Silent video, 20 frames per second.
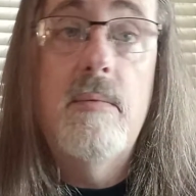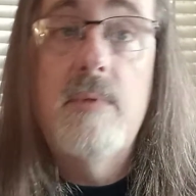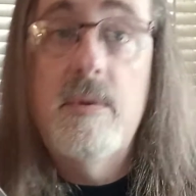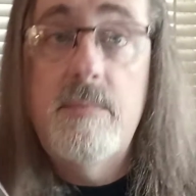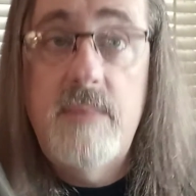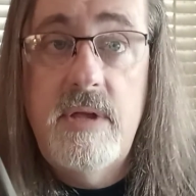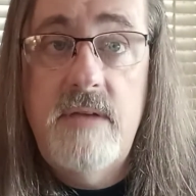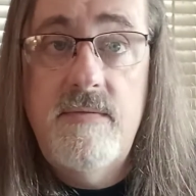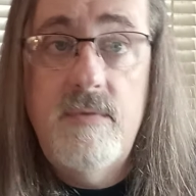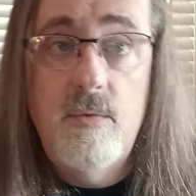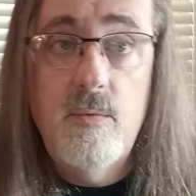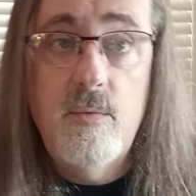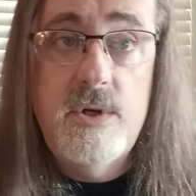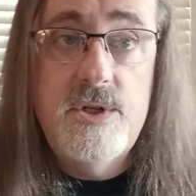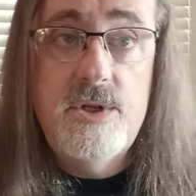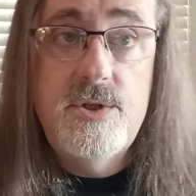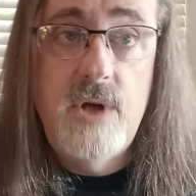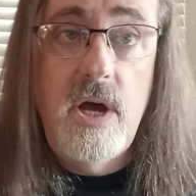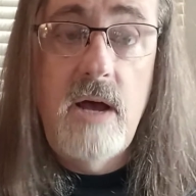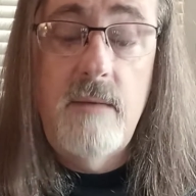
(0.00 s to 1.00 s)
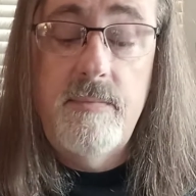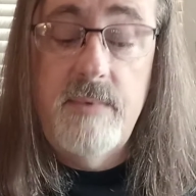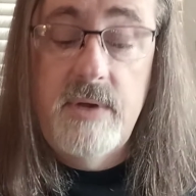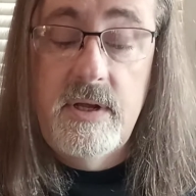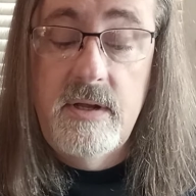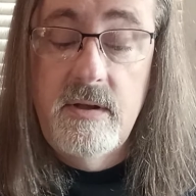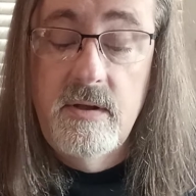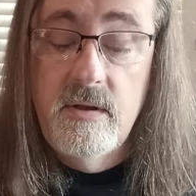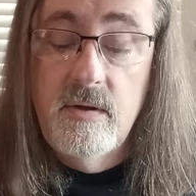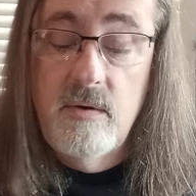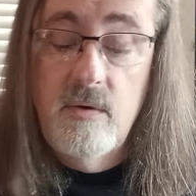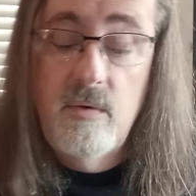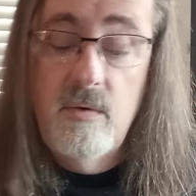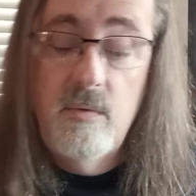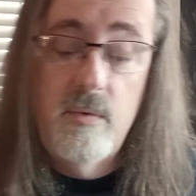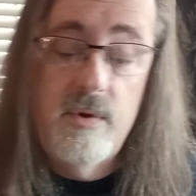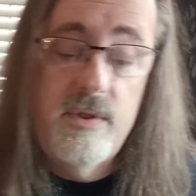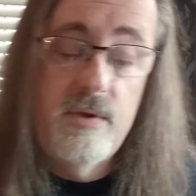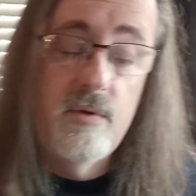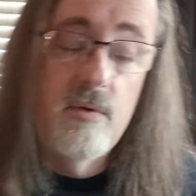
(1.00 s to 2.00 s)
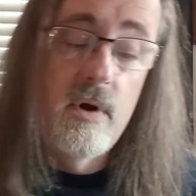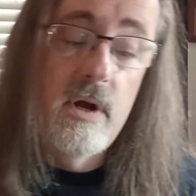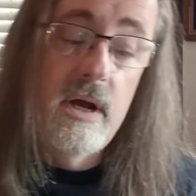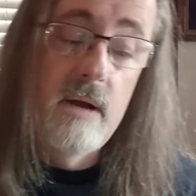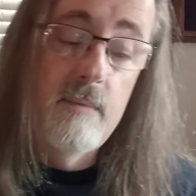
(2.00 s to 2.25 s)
even when chopping with grip.